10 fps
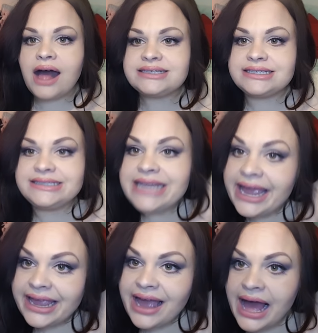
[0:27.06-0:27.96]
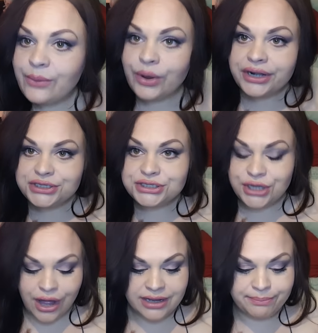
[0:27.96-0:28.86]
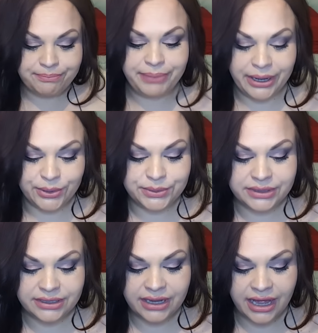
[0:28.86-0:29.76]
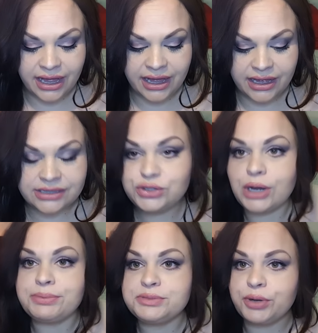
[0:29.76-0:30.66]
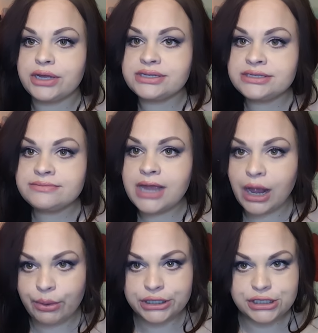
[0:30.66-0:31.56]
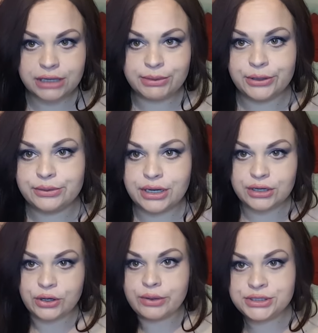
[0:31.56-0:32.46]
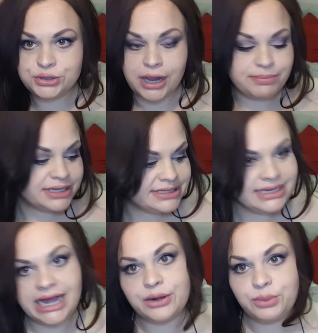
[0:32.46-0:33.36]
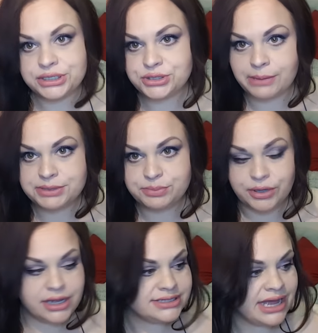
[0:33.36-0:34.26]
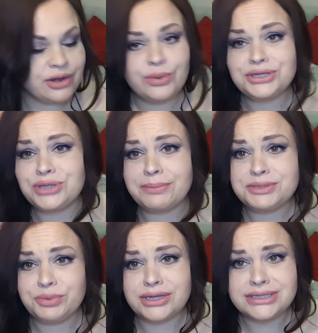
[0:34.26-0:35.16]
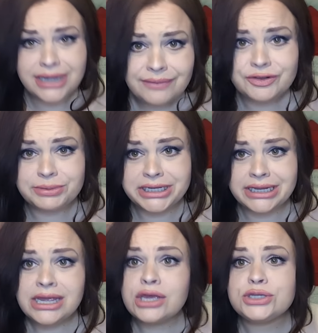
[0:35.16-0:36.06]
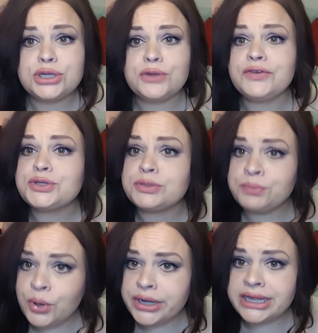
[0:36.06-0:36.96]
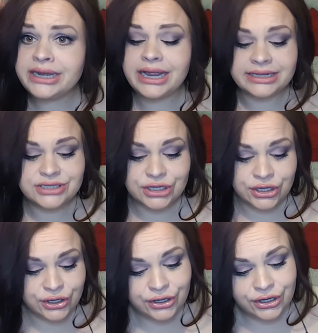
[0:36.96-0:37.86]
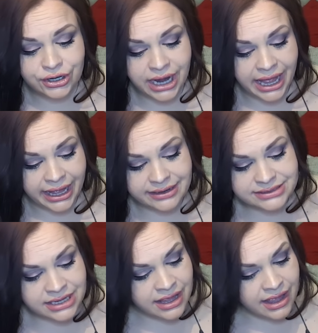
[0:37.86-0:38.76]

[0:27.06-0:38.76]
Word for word: today I wanted to talk about uh, strapless bras. I want to talk about going strapless, how to wear strapless bras, how to wear strapless bras comfortably so you feel supported and secure and